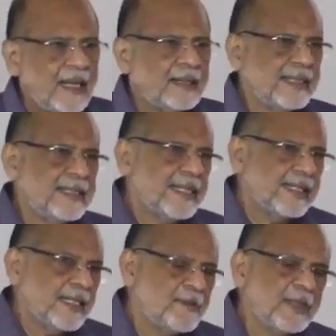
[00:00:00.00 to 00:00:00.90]
And that idiot
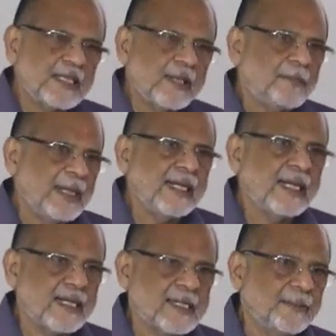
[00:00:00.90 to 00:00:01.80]
tells me, sir, paneer
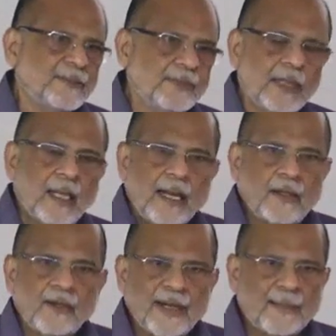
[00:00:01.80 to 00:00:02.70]
hai sab. I
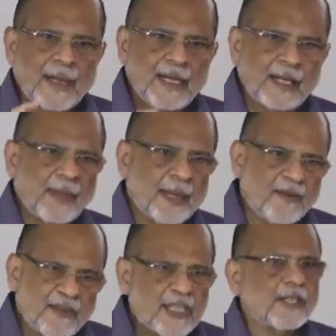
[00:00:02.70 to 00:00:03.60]
don't know when paneer became
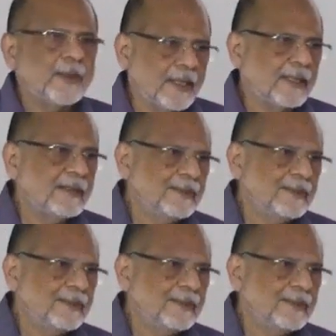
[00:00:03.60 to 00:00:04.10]
a vegetable.